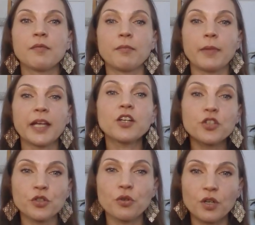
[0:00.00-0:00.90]
Make
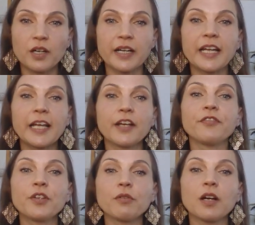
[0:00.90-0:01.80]
sure
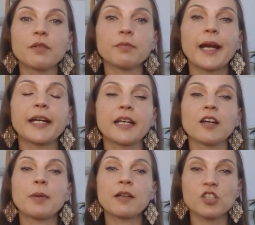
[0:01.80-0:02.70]
if you are writing
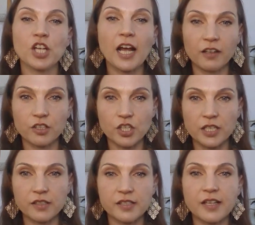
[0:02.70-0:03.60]
about
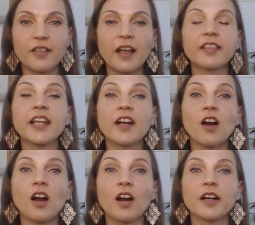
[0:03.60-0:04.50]
challenges that they
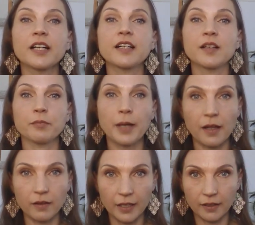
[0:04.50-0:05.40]
are
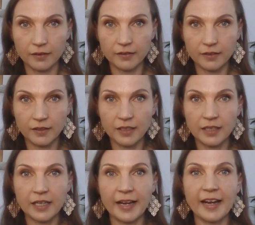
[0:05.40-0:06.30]
compelling.
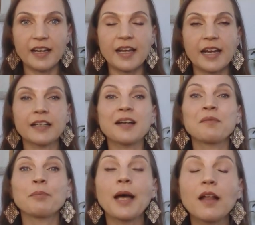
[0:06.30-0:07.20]
Okay, and
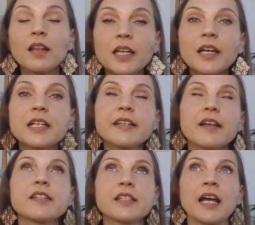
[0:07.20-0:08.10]
compelling
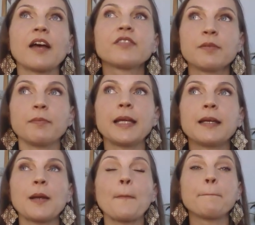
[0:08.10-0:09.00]
doesn't have to
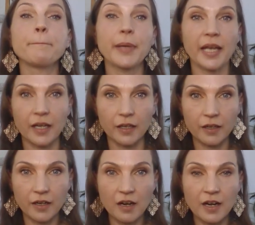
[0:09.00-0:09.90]
mean big.
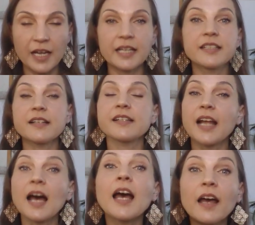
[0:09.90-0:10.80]
It does
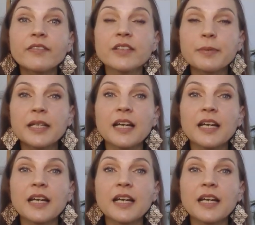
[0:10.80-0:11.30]
not have to be